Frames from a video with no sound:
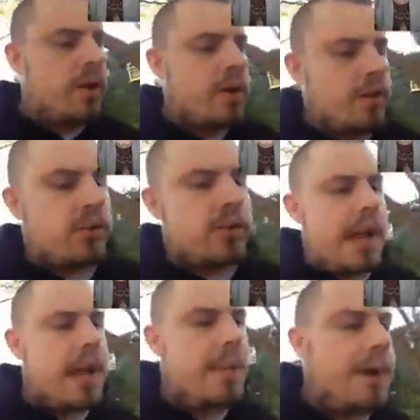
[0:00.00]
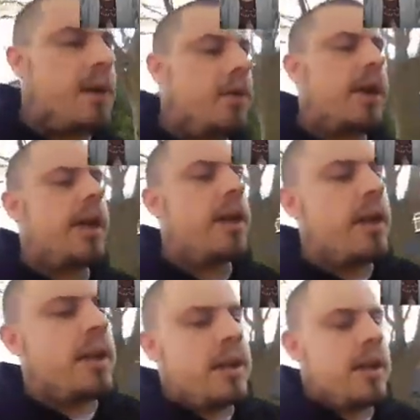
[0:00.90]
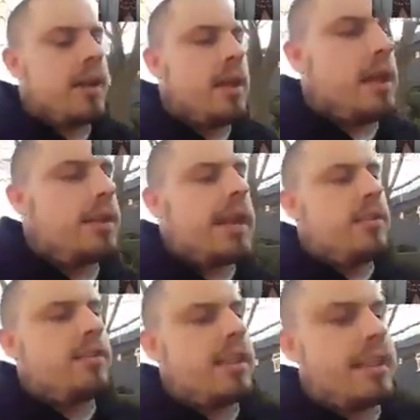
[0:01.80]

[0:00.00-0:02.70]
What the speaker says: today about it, and they said